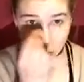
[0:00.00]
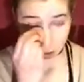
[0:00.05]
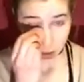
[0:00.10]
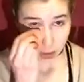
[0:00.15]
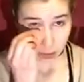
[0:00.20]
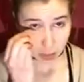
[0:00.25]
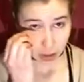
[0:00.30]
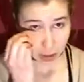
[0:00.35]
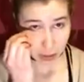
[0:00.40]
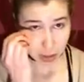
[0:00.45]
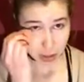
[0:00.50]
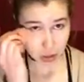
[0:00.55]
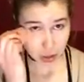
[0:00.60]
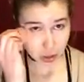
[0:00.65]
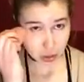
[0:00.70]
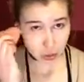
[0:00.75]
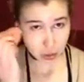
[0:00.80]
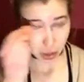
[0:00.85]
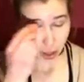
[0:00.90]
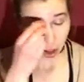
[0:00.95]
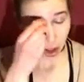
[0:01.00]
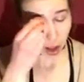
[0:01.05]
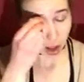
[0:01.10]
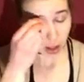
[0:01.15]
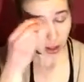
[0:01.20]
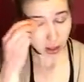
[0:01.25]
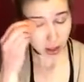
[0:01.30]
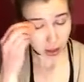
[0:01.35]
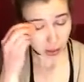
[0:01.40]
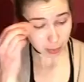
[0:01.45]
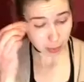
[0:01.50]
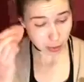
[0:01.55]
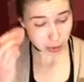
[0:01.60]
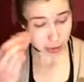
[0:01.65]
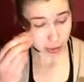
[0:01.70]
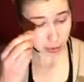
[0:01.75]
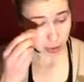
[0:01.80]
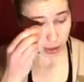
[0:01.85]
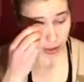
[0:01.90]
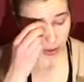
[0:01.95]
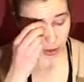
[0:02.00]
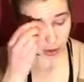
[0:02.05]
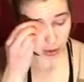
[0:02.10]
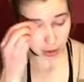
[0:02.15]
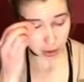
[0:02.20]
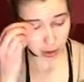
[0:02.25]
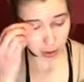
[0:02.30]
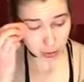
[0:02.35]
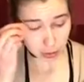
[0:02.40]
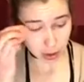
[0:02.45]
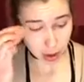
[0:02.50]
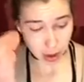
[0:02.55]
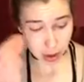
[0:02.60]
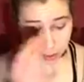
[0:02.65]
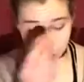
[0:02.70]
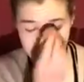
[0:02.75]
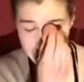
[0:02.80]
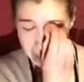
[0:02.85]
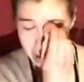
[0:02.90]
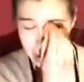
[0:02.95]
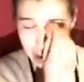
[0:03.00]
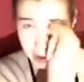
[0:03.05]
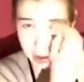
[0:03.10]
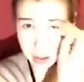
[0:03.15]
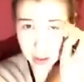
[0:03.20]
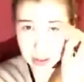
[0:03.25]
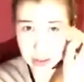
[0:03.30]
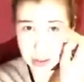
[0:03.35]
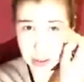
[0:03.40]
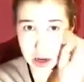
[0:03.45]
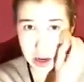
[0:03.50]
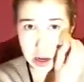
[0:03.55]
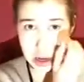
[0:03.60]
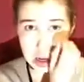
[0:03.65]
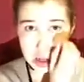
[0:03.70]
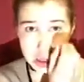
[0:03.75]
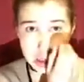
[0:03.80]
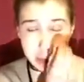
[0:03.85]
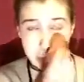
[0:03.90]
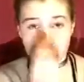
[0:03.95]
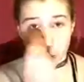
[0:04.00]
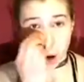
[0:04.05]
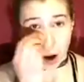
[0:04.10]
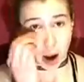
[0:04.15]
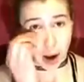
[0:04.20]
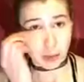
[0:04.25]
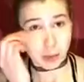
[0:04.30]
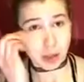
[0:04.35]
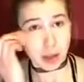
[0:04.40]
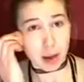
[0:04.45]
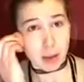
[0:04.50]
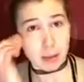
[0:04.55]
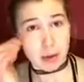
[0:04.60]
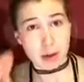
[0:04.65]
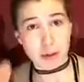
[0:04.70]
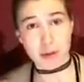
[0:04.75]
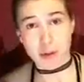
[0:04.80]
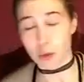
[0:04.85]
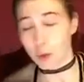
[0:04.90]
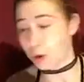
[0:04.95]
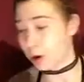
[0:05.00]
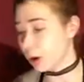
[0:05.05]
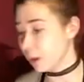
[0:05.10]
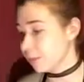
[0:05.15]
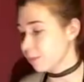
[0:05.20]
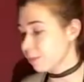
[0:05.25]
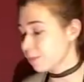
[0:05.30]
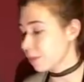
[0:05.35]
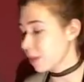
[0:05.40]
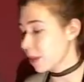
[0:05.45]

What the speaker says: definitely make sure you're doing that. And then I'm also putting it a little bit on my eyes to prime them for